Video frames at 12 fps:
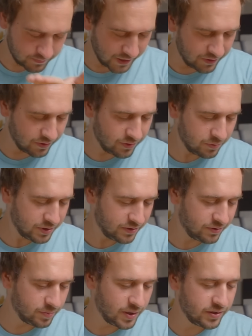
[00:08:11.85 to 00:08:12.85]
It doesn't really
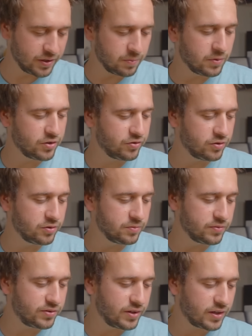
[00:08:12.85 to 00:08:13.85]
smell like
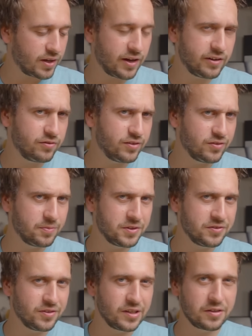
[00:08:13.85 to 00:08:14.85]
mushrooms. It kind of just
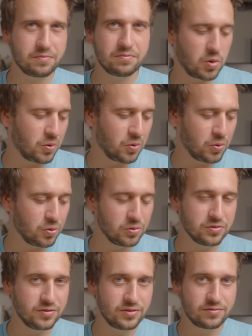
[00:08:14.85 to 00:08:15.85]
smells like
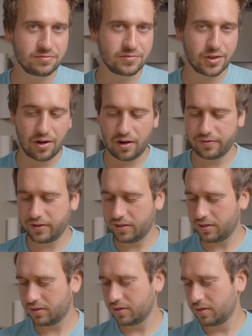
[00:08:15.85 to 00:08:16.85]
old coffee.